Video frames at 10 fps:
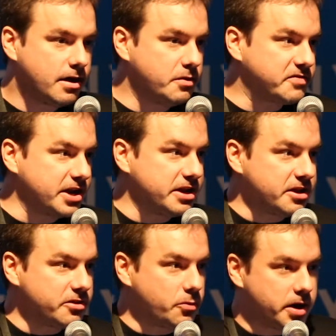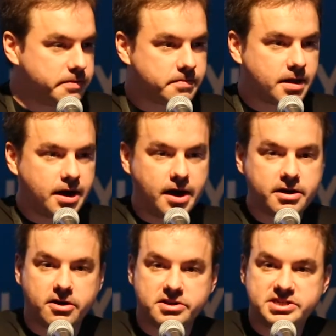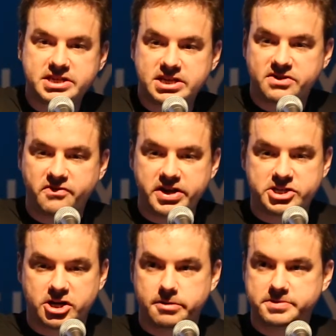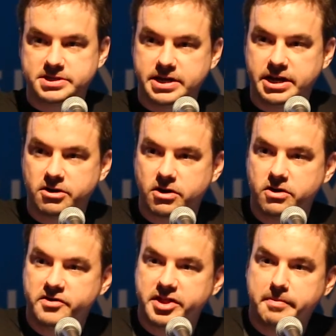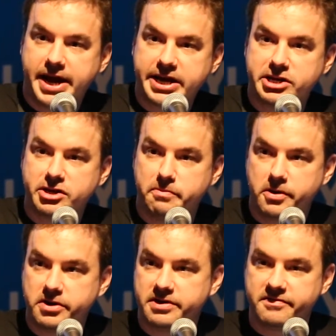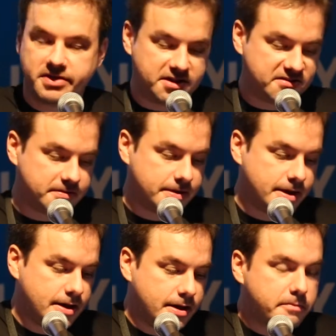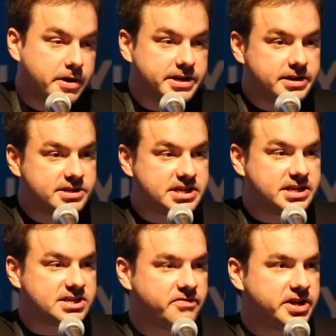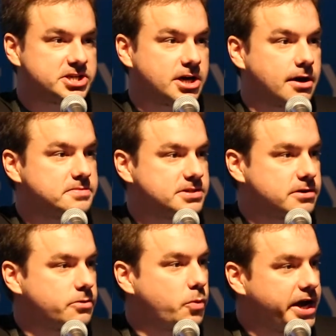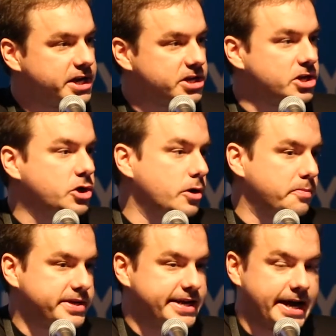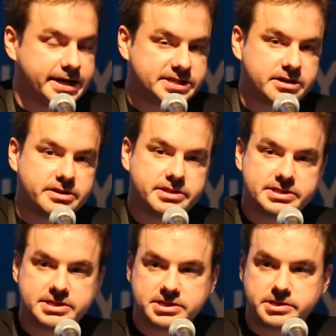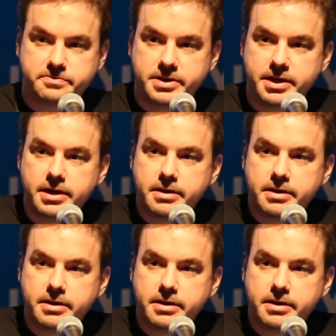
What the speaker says: And we've got another one called CSV Jobs, and I'll go over the back-end component of this. But CSV Jobs are a way to queue up a task on the system